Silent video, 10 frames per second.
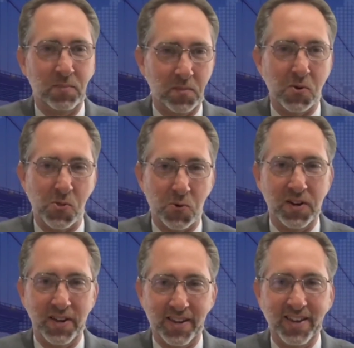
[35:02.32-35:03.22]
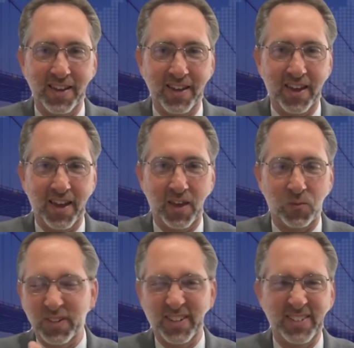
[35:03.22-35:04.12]
number 3 and
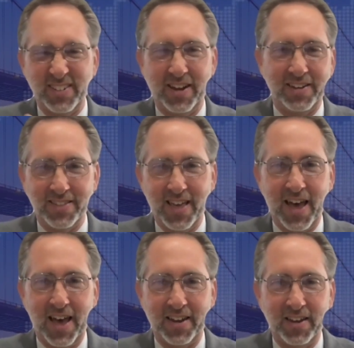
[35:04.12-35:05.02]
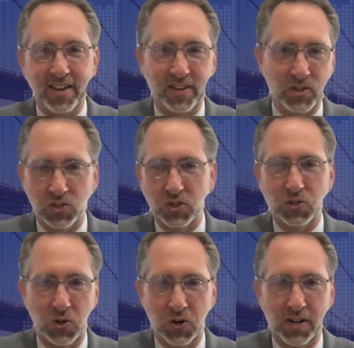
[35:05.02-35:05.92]
we digitize that and just
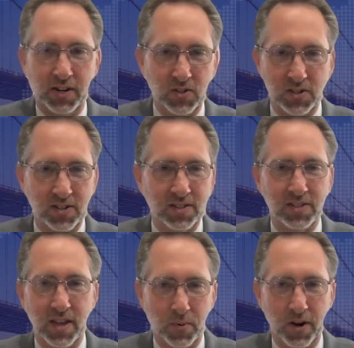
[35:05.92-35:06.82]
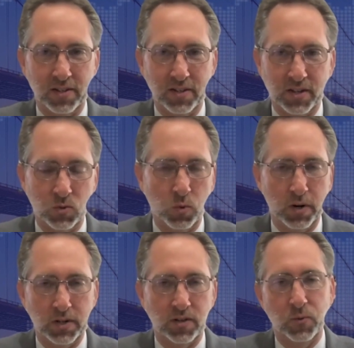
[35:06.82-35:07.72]
insert it into the 10-step process.
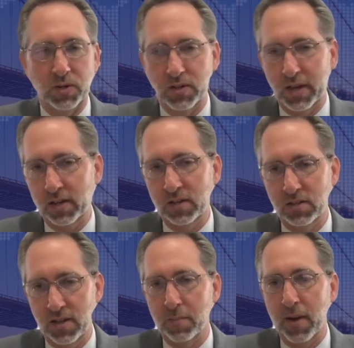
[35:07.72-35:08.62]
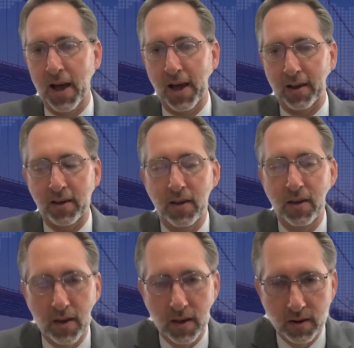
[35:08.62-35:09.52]
Whereas if we had taken a step back
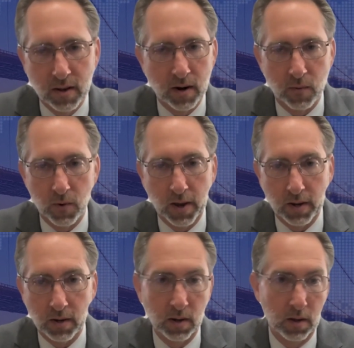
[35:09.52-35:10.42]
and done it right,